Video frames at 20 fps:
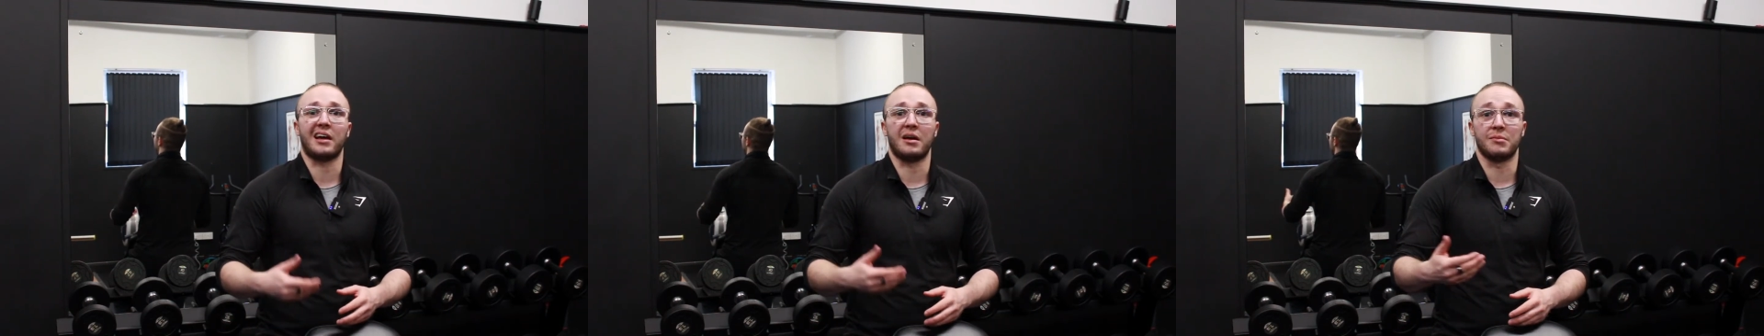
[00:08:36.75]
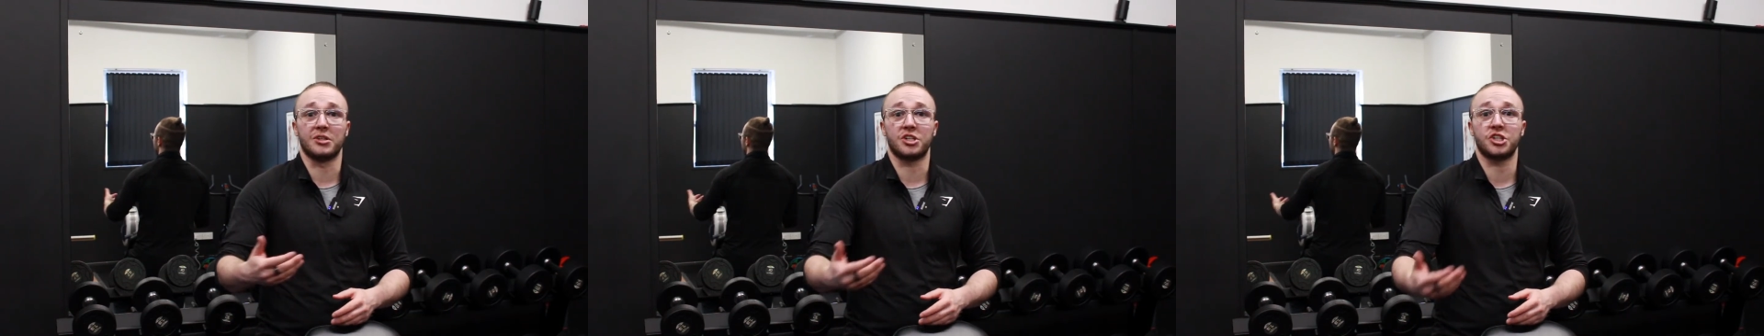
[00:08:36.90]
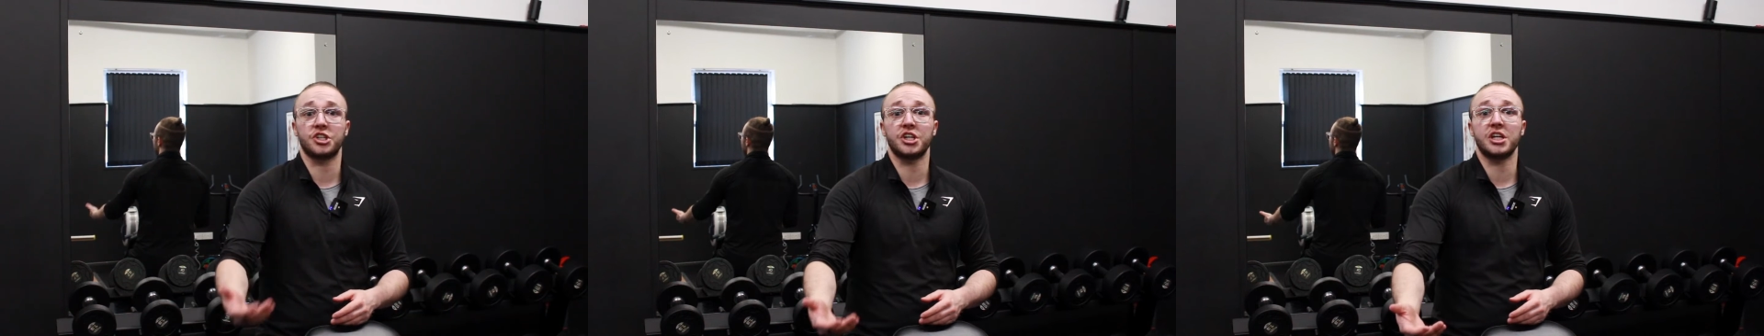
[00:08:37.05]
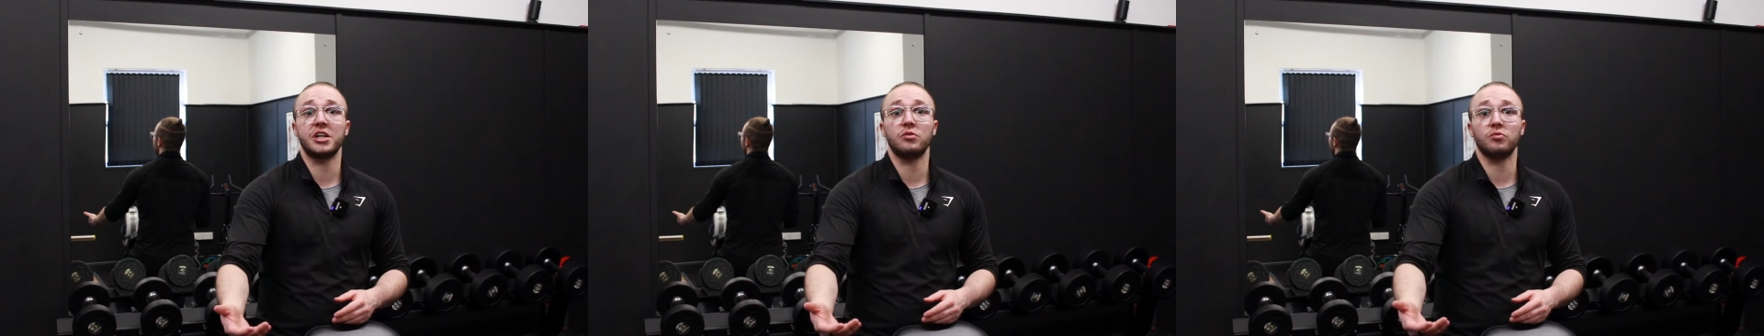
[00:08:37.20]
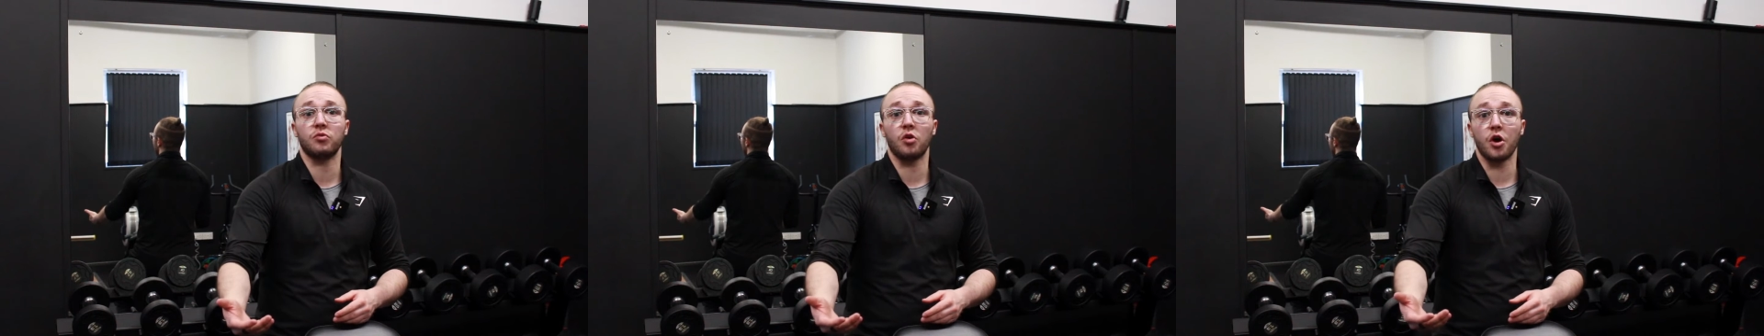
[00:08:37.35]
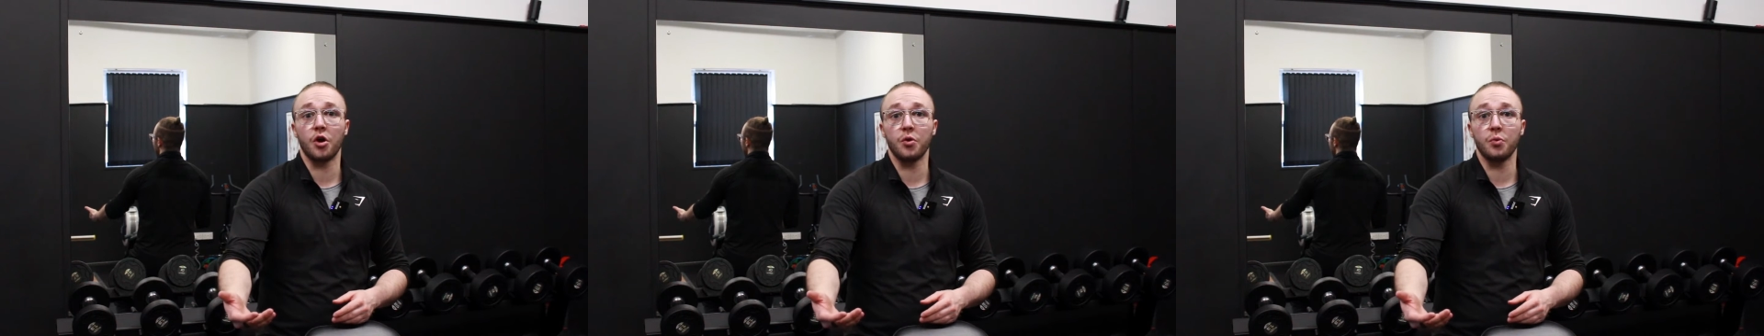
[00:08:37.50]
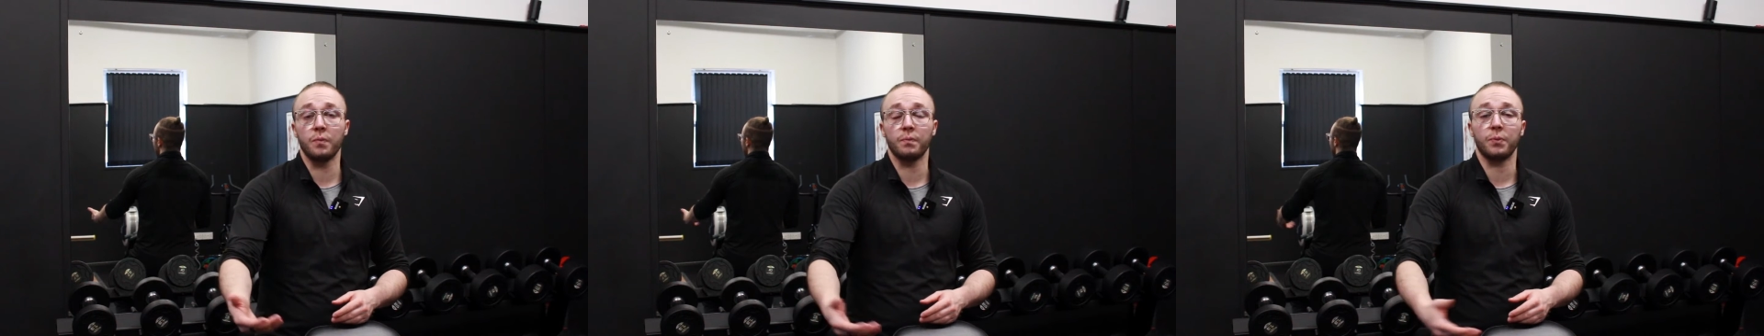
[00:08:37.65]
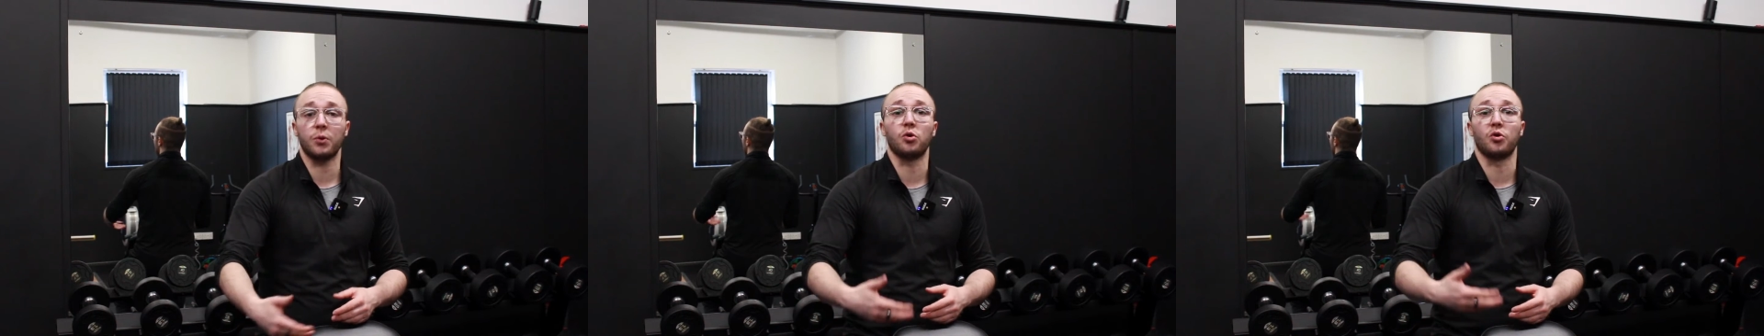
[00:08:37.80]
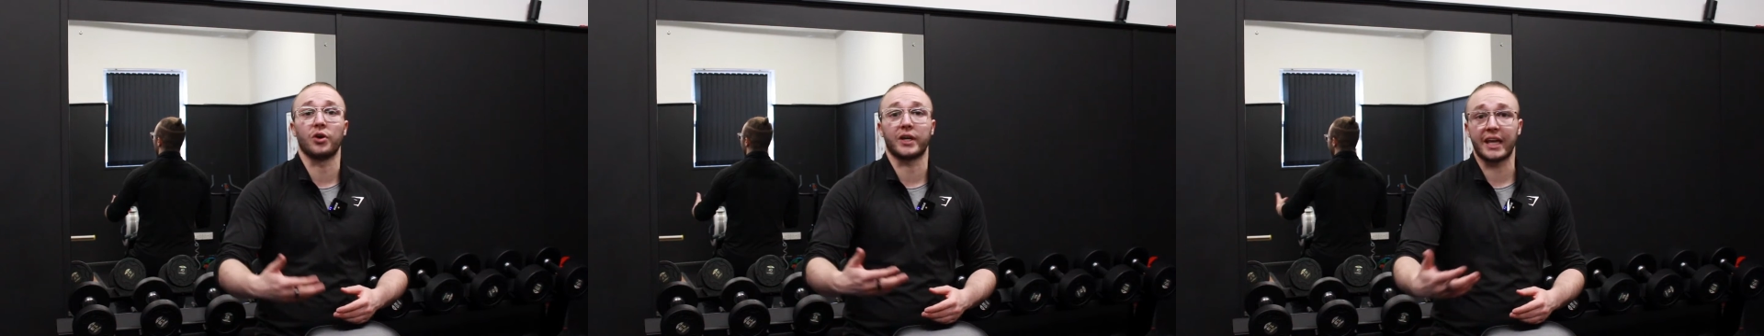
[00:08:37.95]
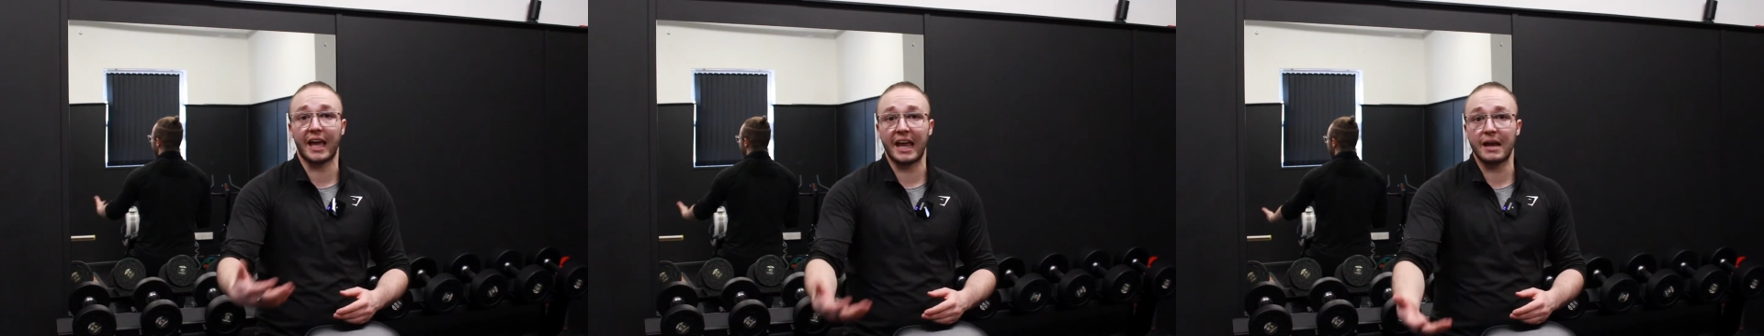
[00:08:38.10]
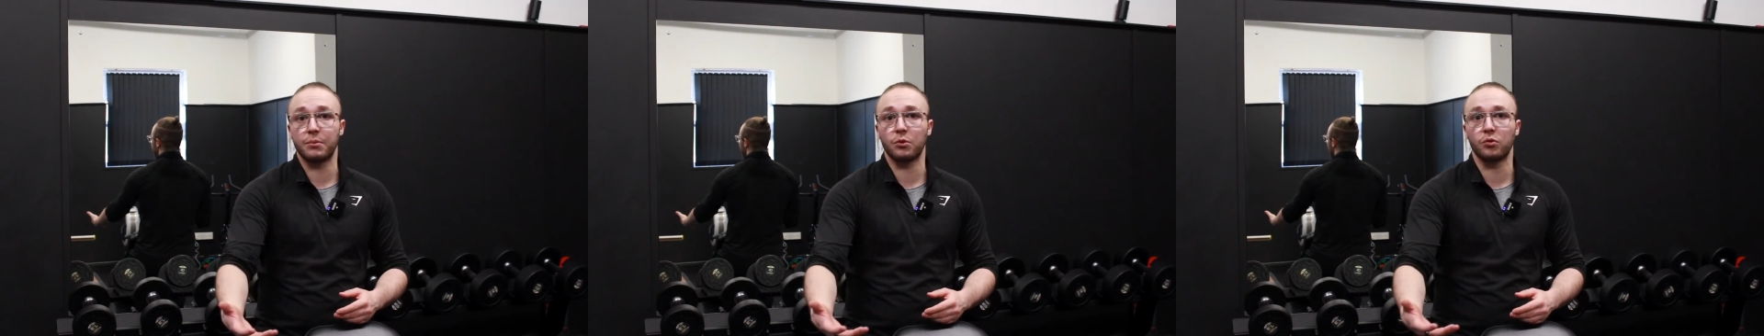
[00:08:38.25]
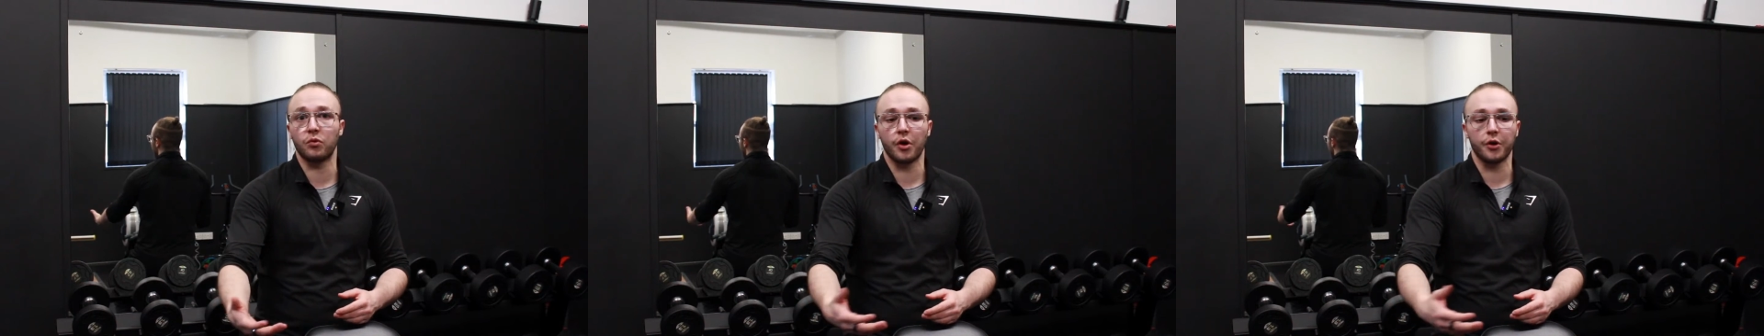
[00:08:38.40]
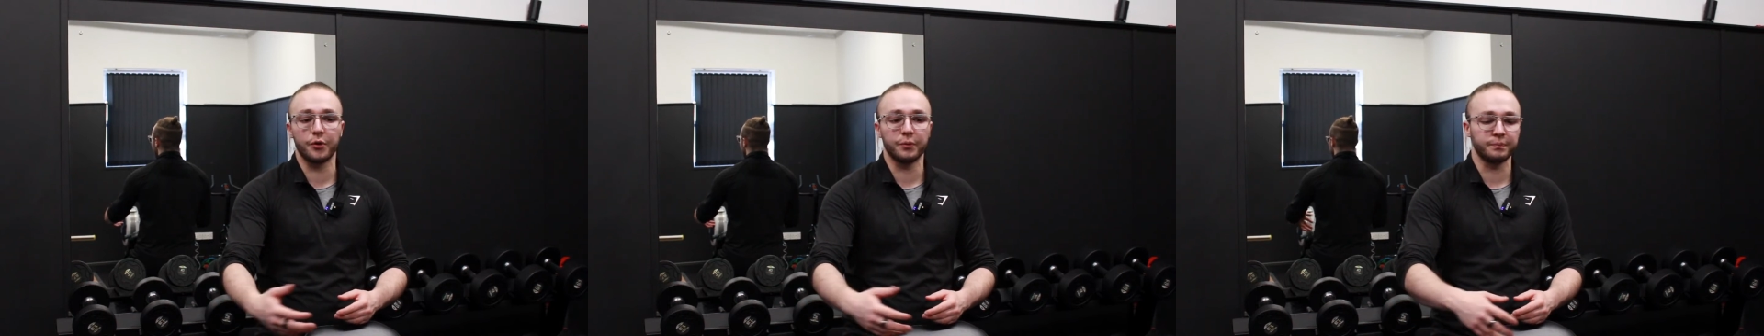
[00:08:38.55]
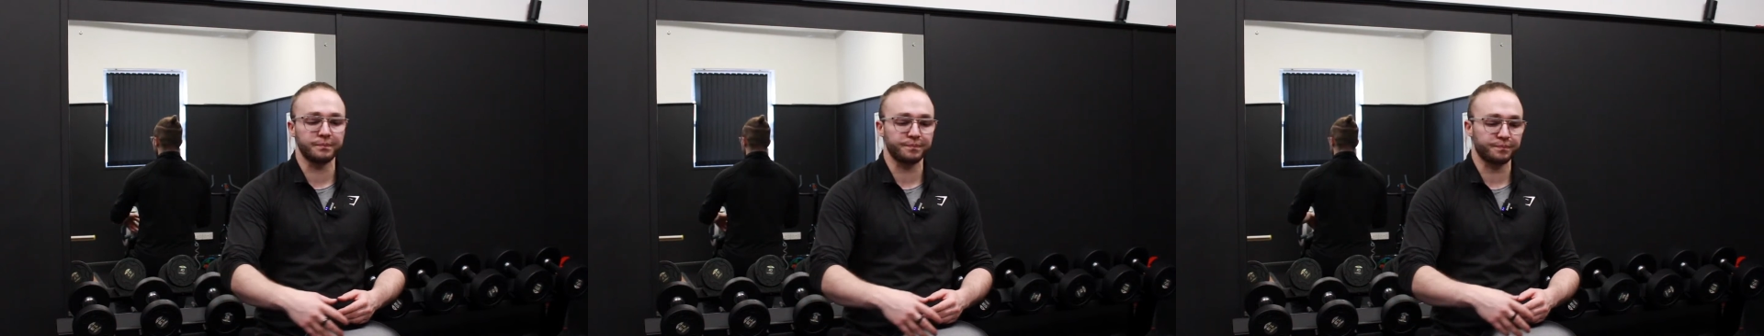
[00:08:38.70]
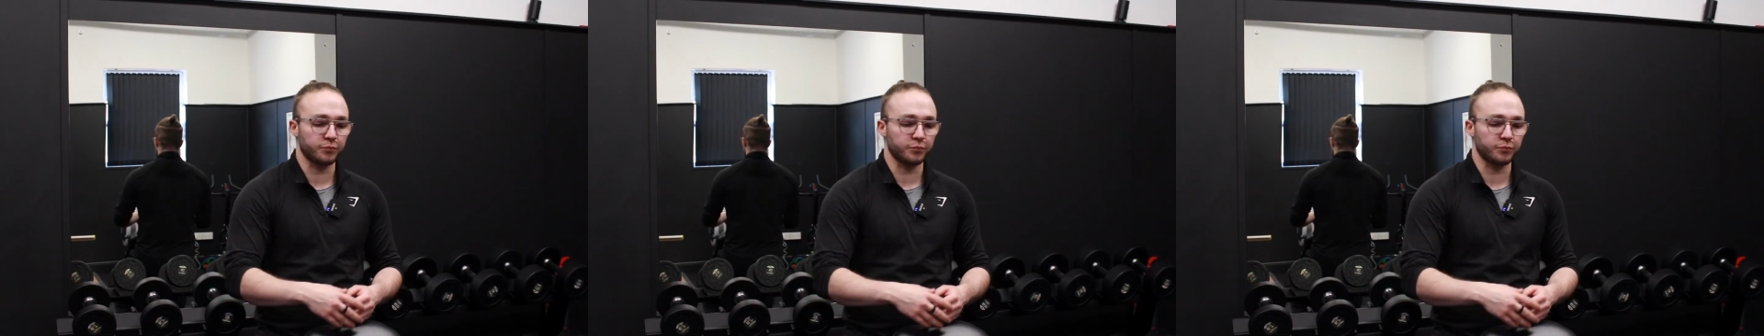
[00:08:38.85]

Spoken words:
a machine row or a cable row,